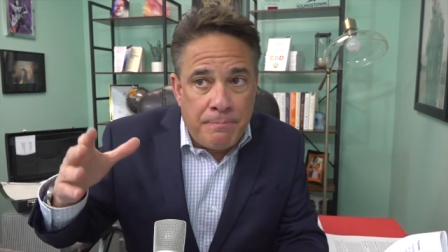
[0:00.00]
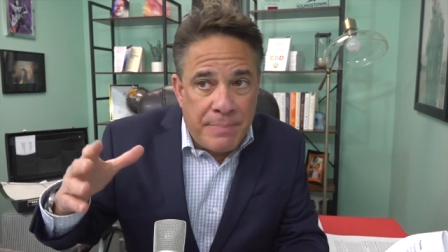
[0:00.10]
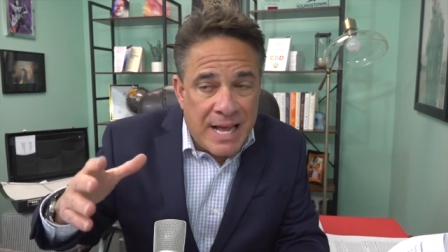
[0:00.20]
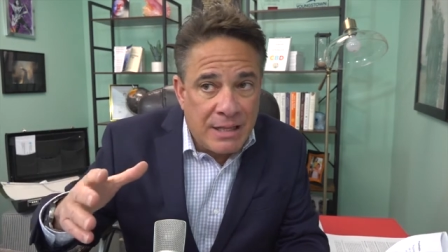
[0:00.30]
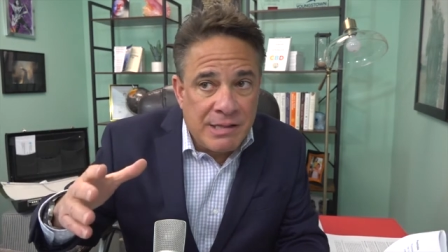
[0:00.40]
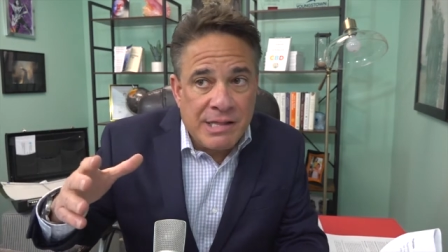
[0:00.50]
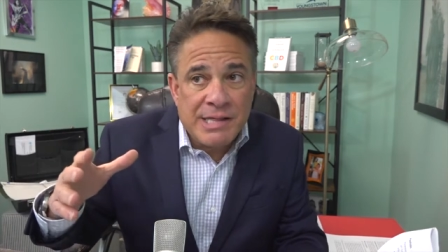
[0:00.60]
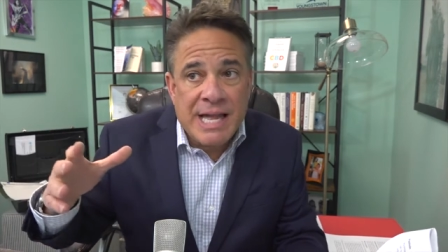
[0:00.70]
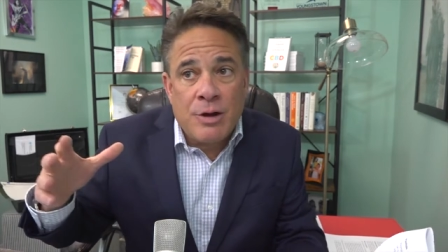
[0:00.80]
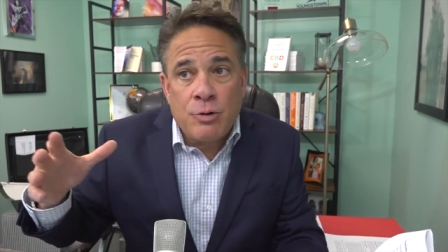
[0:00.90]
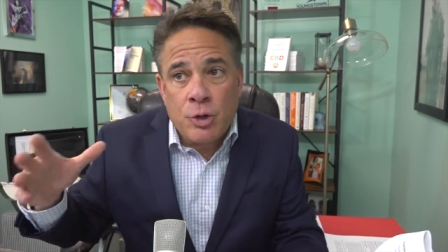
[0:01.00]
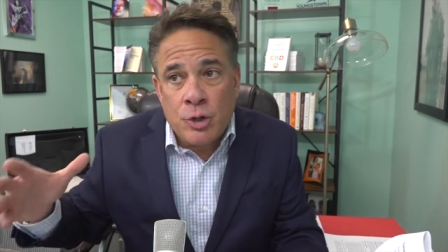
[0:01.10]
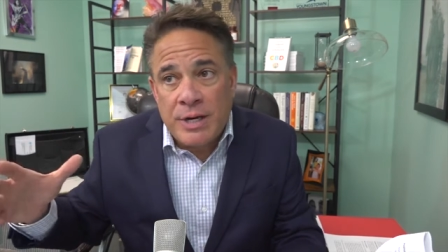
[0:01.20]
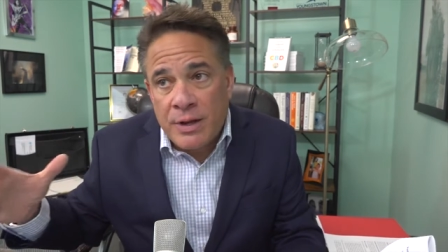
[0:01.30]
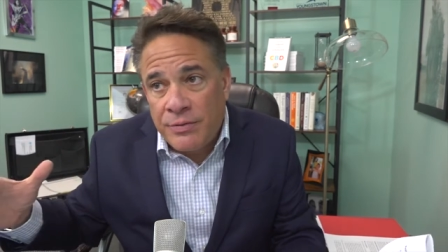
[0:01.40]
Balances out
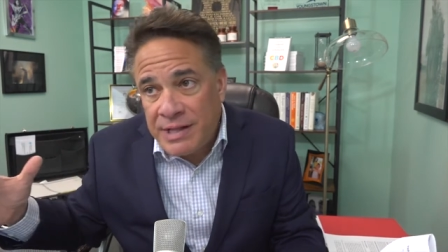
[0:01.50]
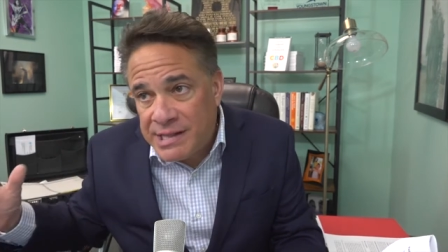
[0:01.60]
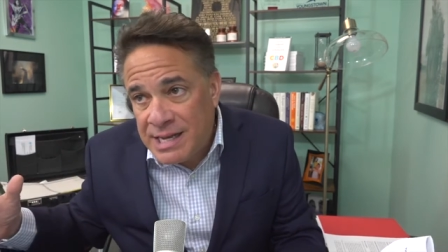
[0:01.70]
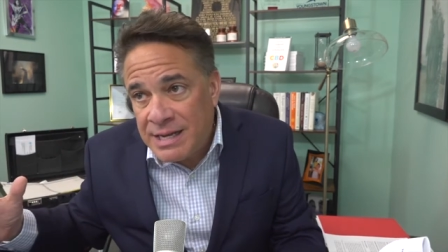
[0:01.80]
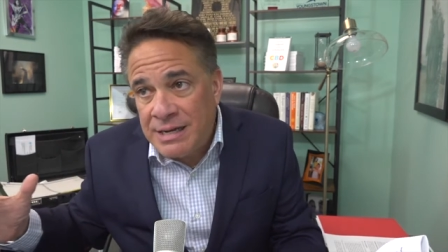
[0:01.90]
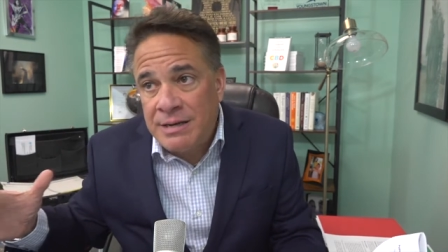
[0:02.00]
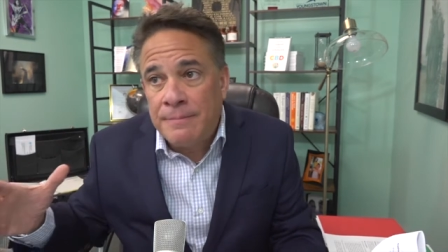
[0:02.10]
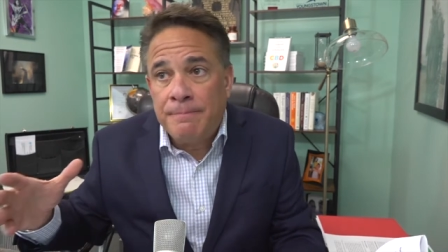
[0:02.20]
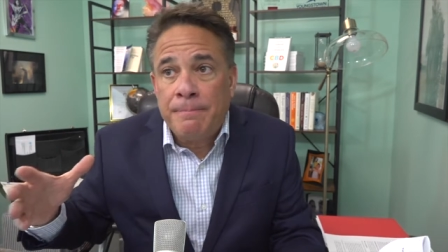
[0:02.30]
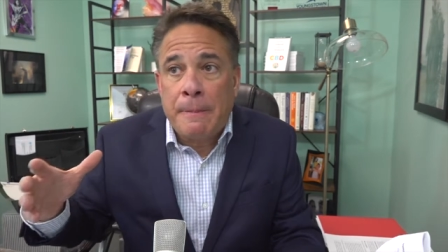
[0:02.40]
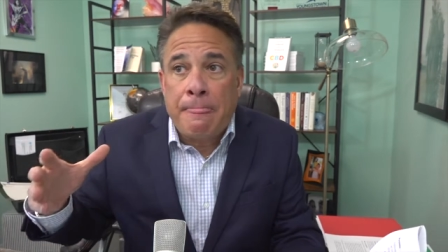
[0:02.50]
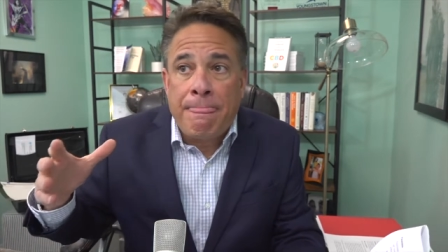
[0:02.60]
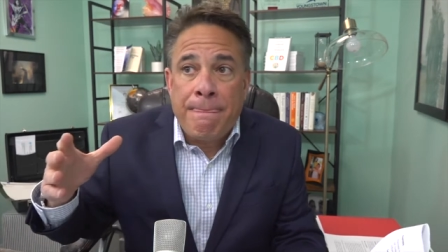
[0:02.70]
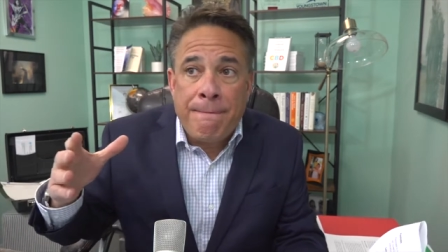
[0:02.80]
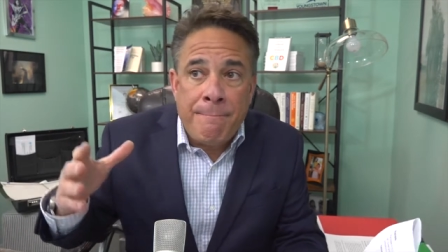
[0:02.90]
good, healthy skin,
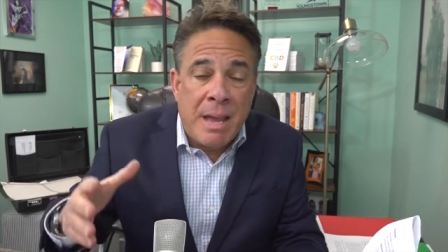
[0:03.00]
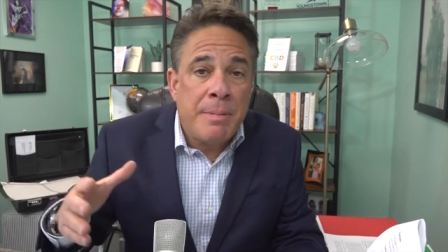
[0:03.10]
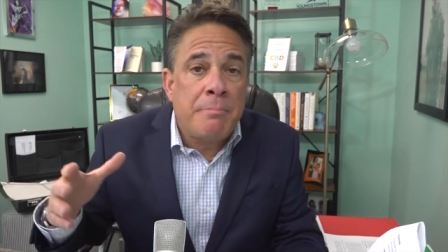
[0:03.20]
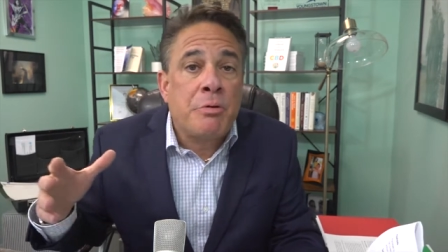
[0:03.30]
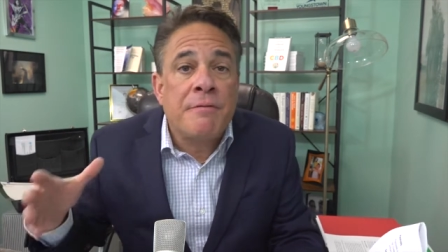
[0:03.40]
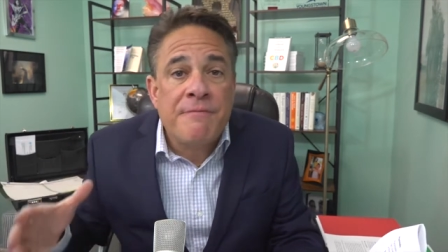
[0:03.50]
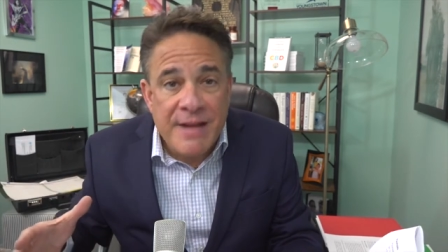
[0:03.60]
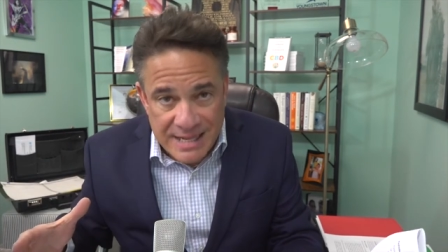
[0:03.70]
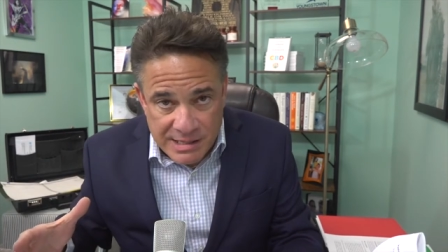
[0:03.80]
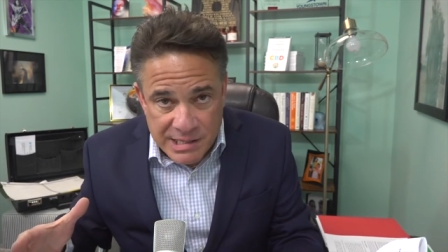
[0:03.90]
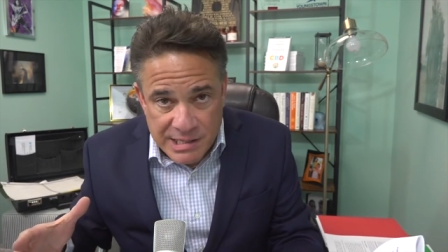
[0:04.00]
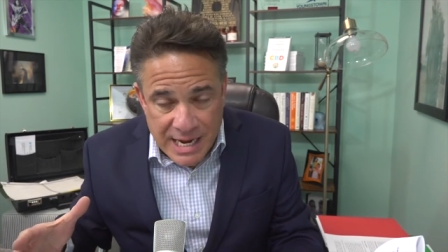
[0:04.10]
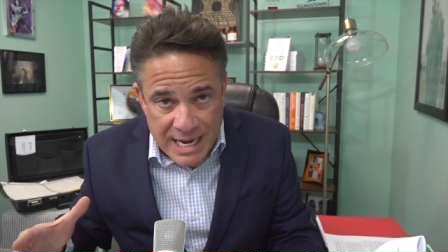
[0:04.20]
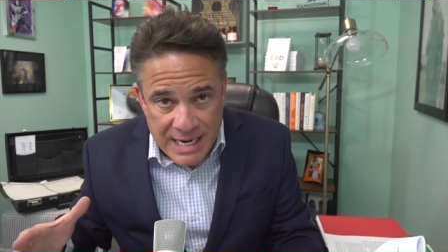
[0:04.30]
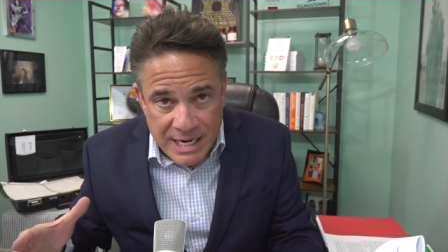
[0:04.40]
maybe prevents
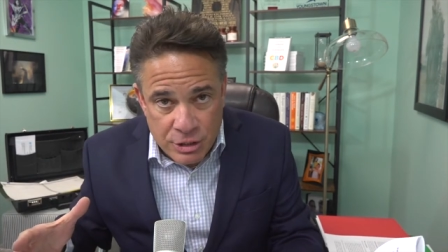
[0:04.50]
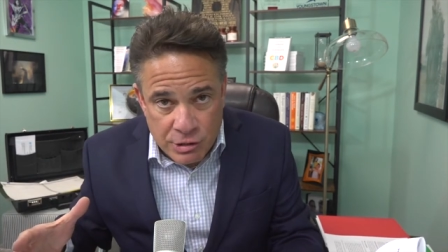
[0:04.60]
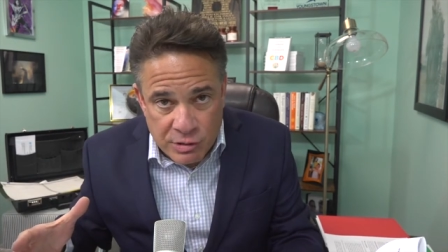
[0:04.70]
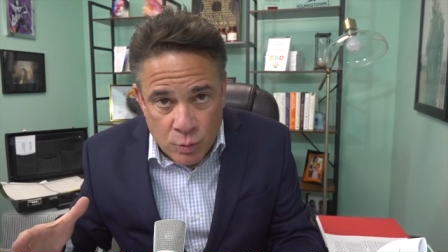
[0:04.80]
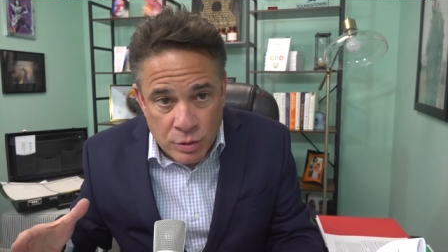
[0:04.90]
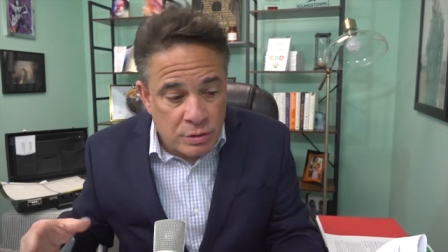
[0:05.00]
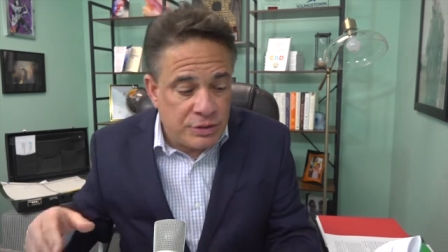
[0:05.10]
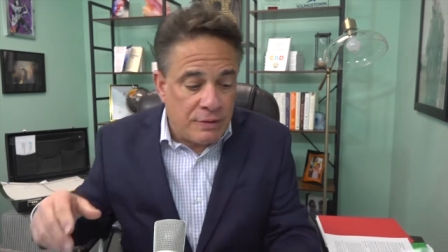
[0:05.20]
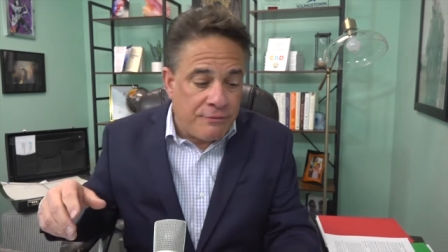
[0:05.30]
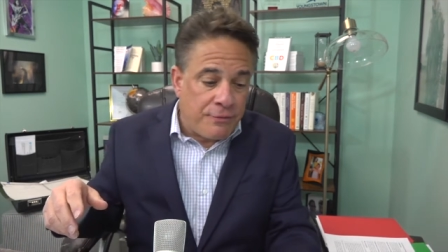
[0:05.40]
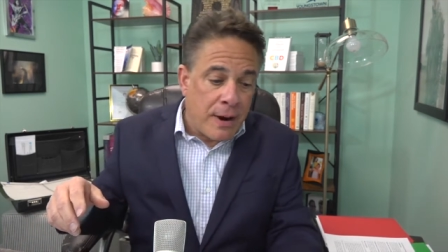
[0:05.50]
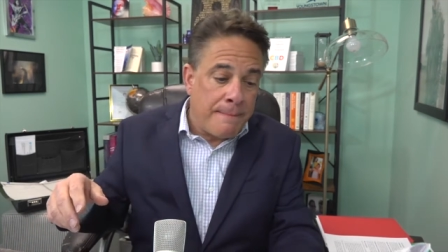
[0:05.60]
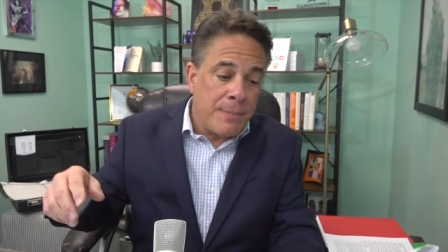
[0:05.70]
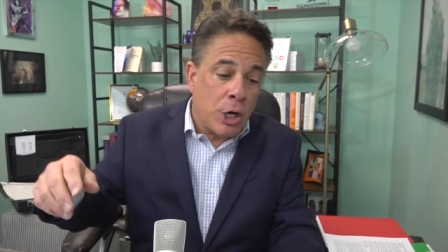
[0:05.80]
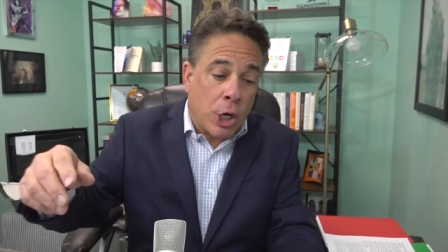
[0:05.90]
any disorders
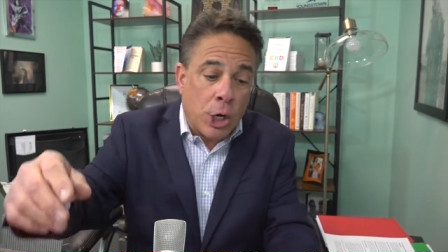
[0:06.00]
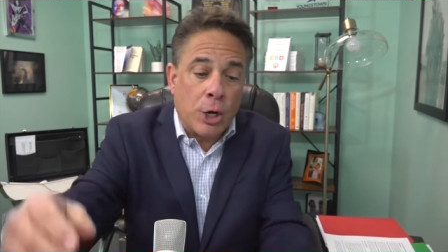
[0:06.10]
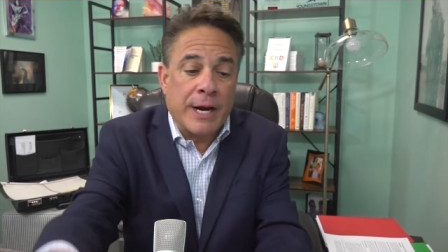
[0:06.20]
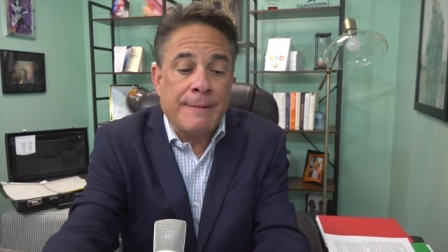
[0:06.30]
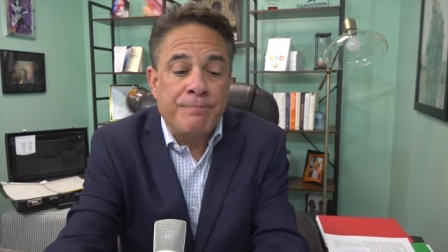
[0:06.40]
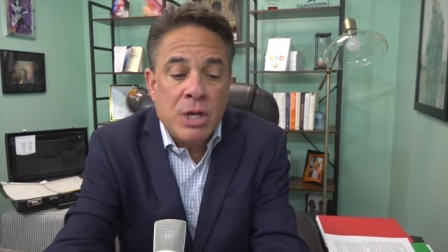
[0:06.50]
from occurring.